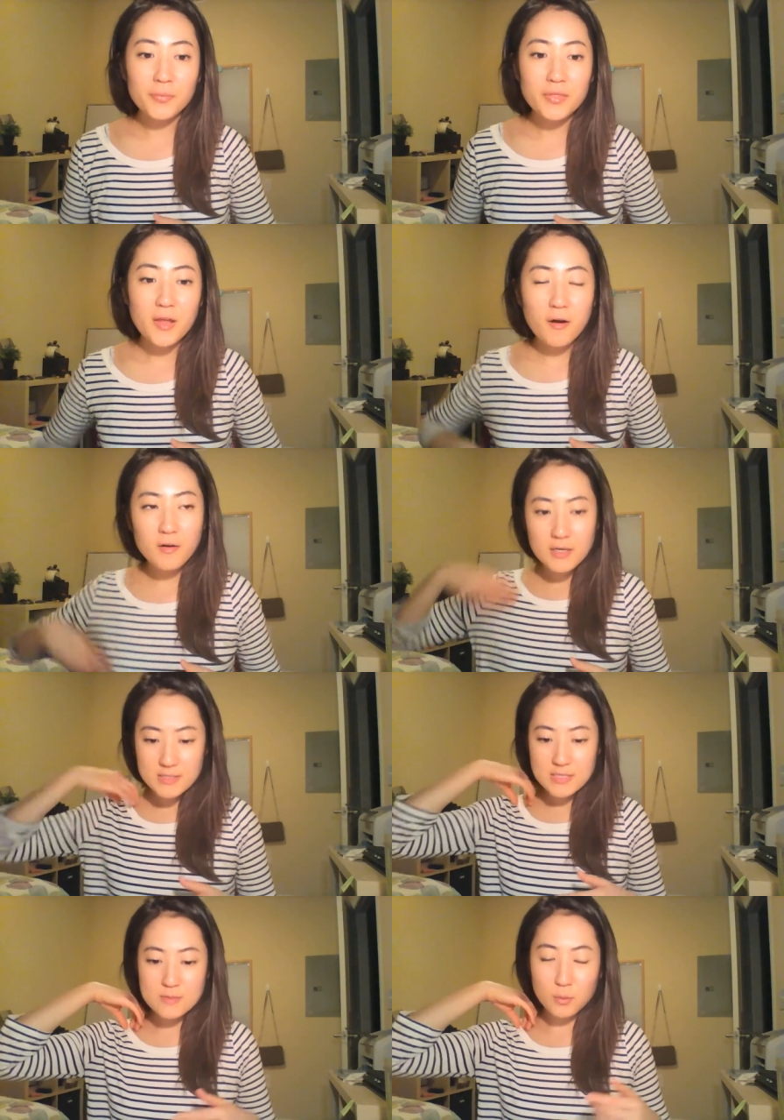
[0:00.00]
There is
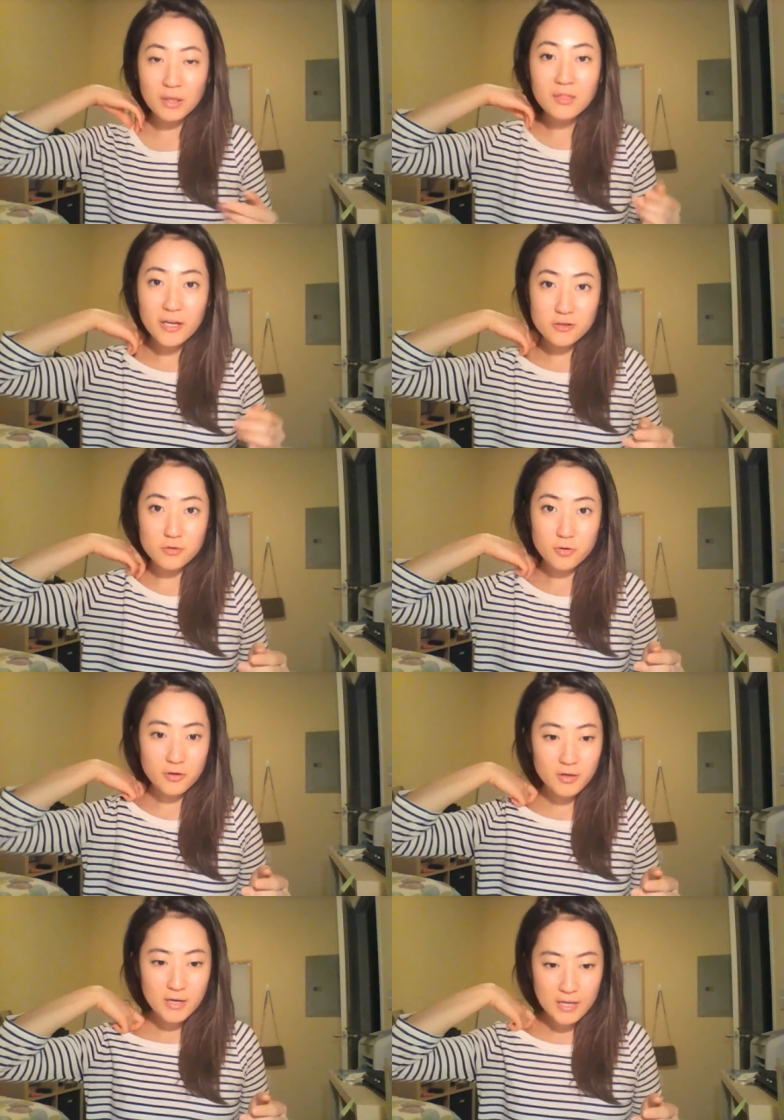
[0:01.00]
this one
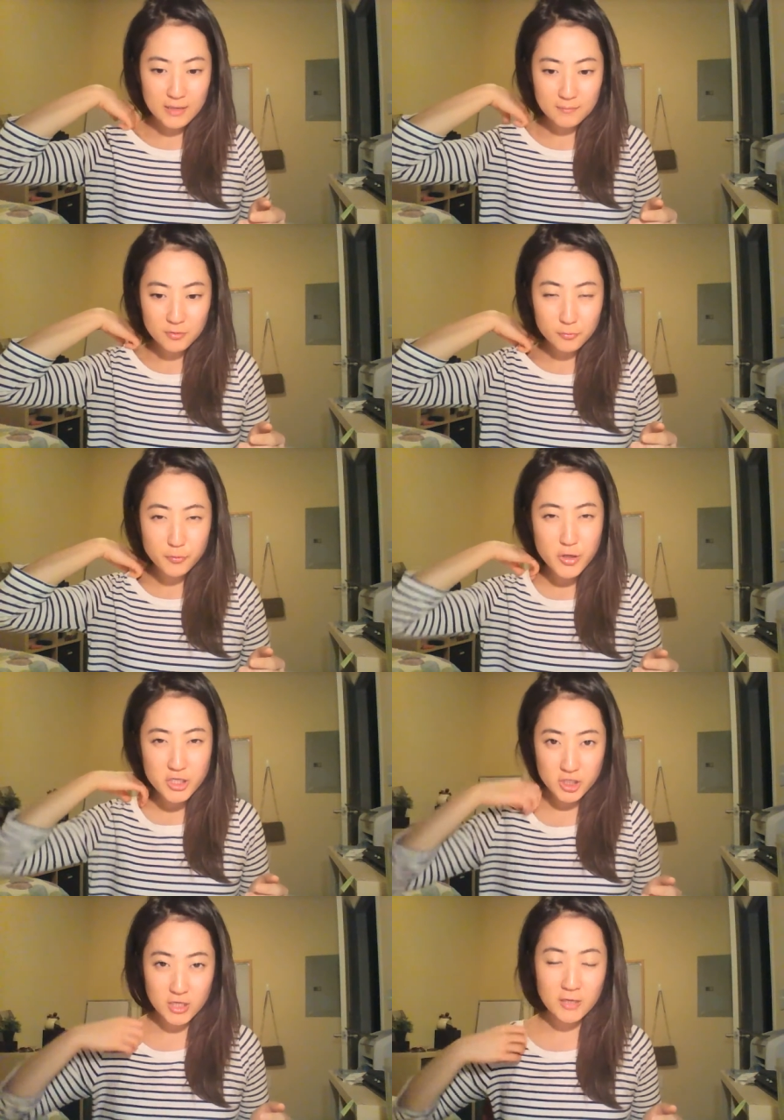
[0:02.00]
lecturer named
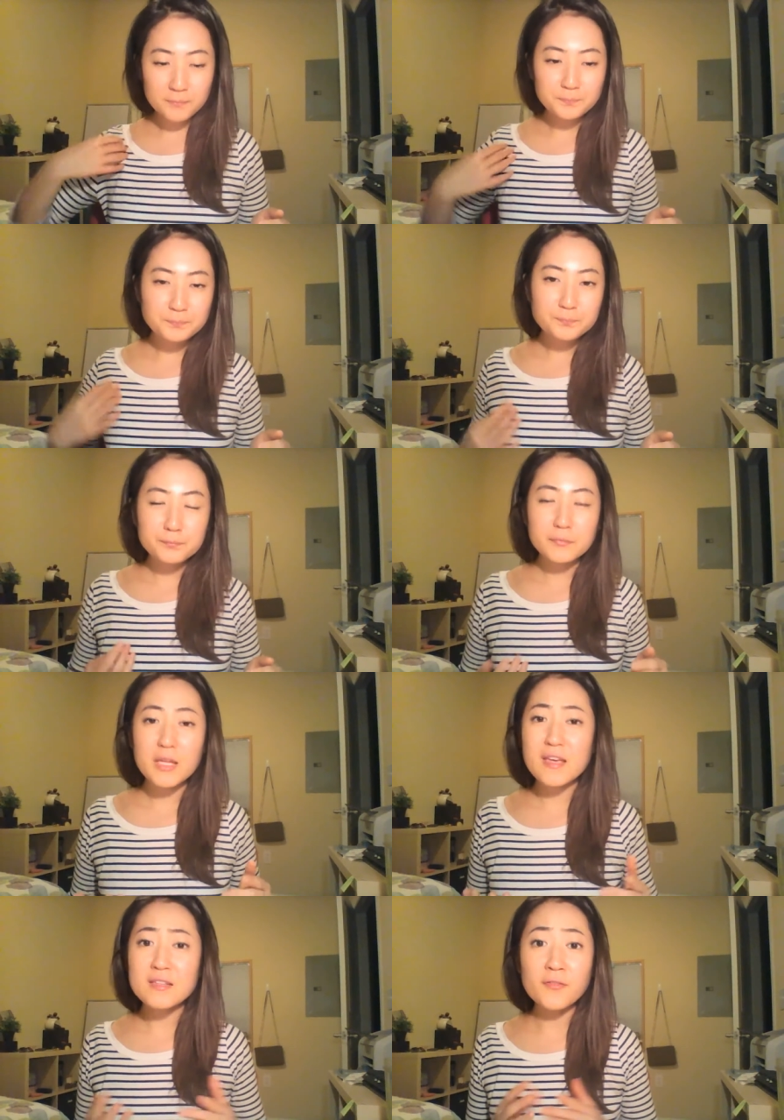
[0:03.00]
Rishi.
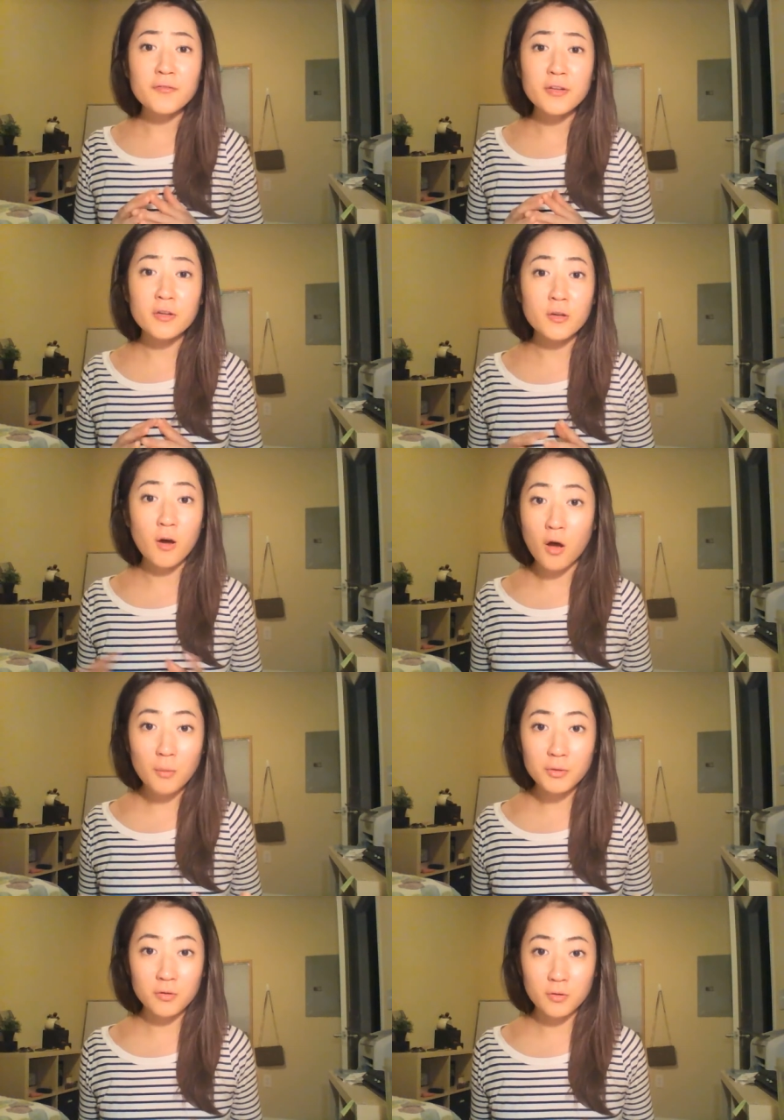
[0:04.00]
He's a
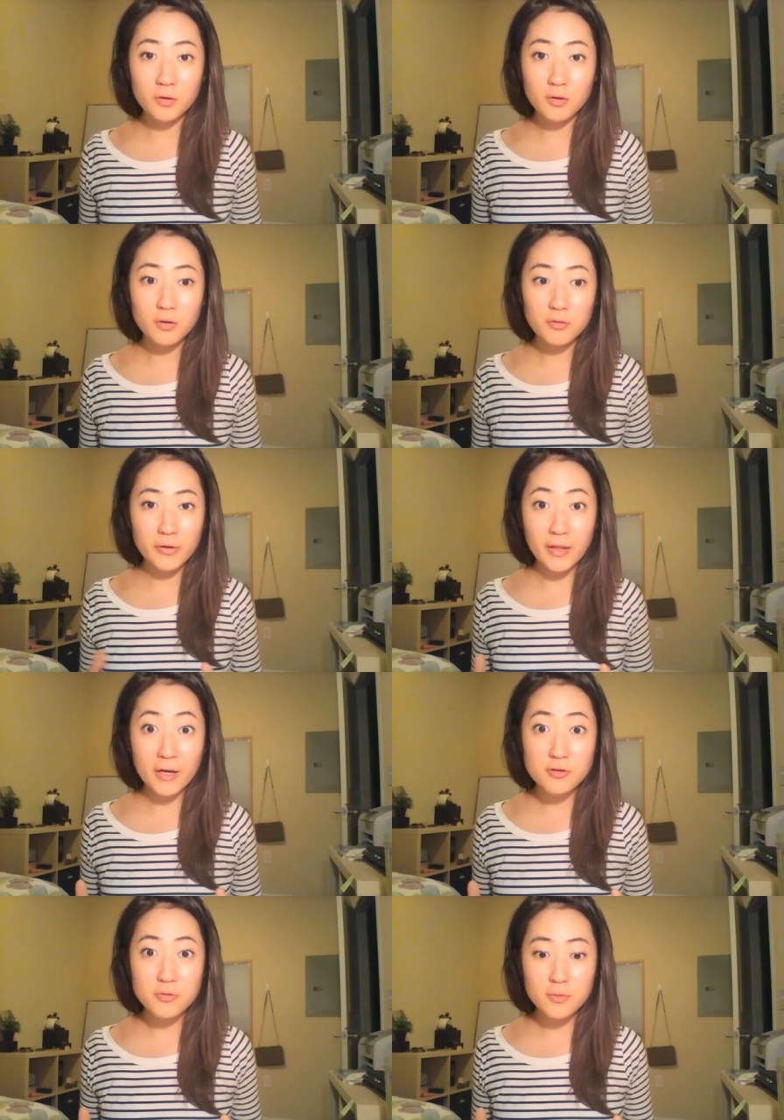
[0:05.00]
phenomenal
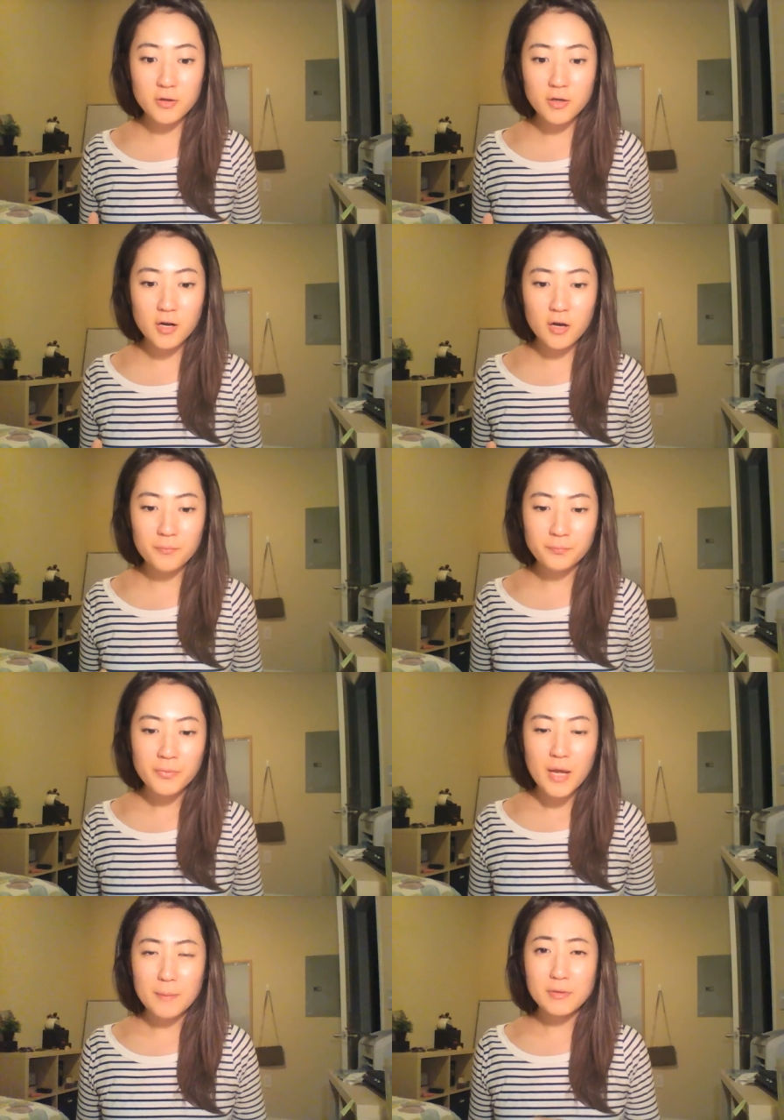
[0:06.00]
lecturer.
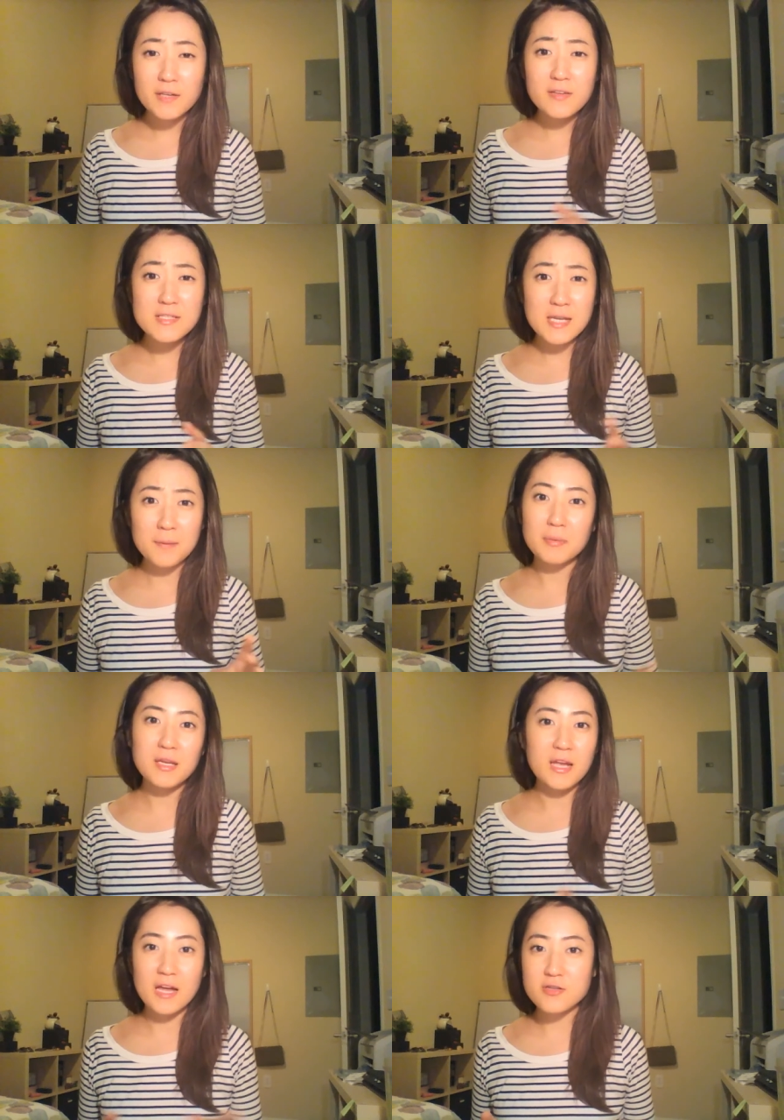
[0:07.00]
I believe he's like
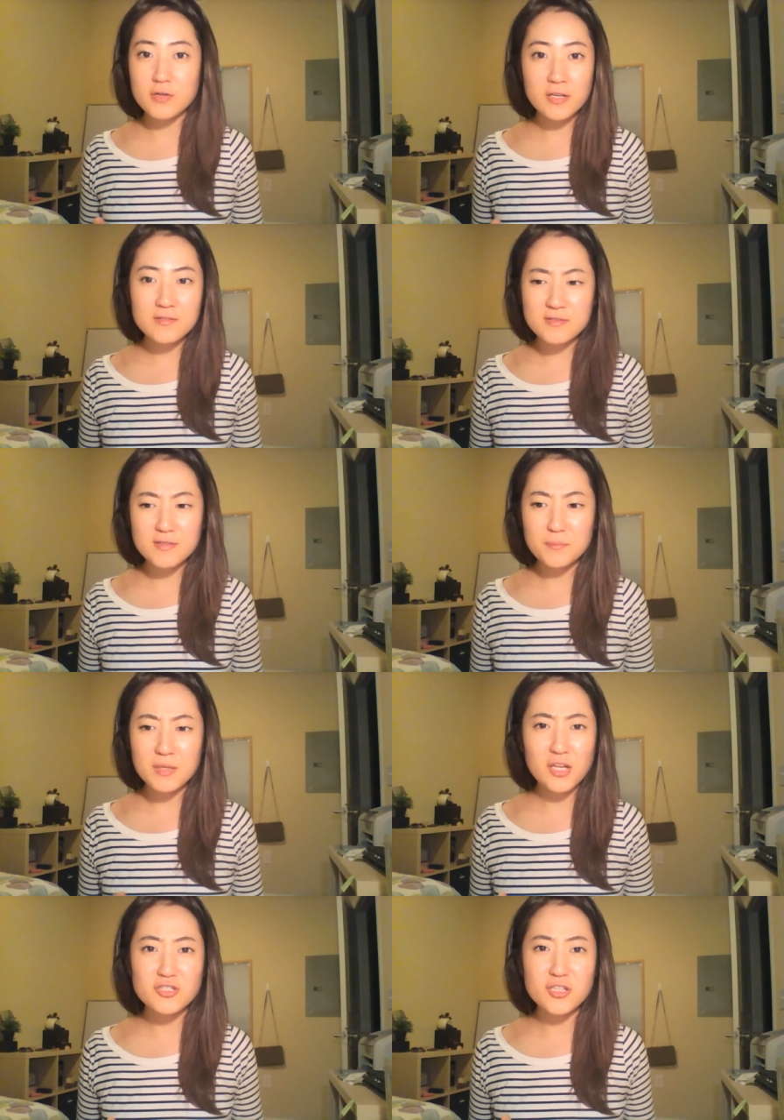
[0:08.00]
pediatrics
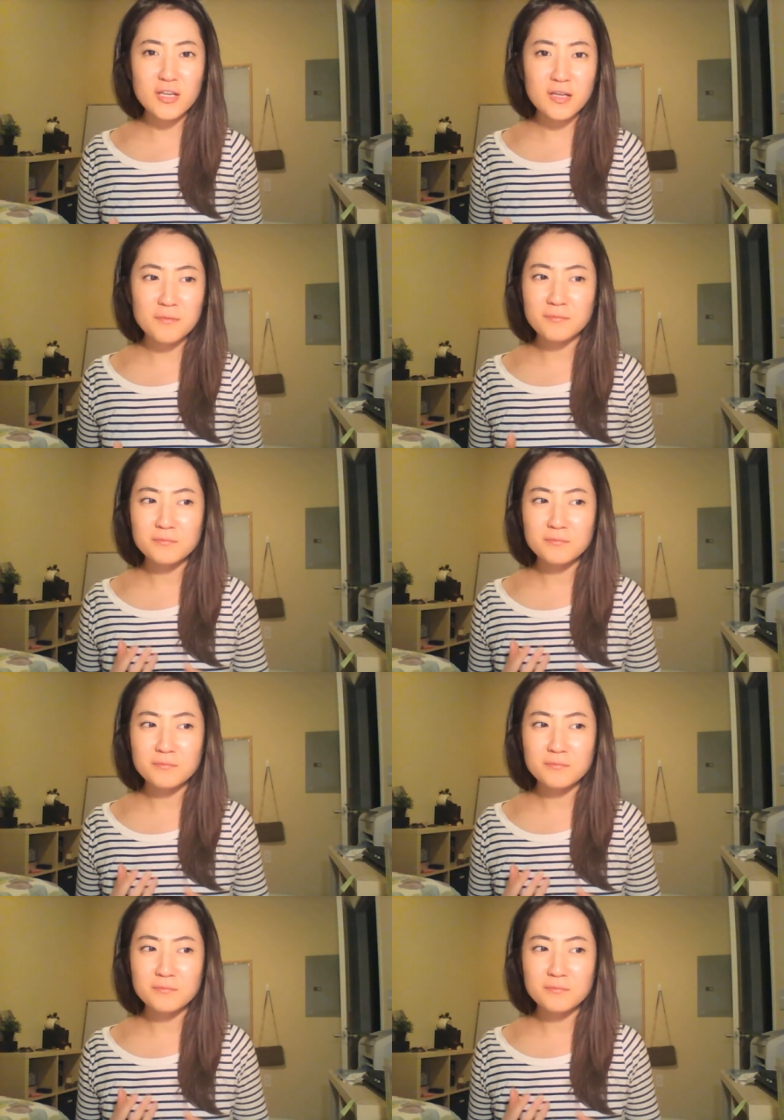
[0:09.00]
PhD.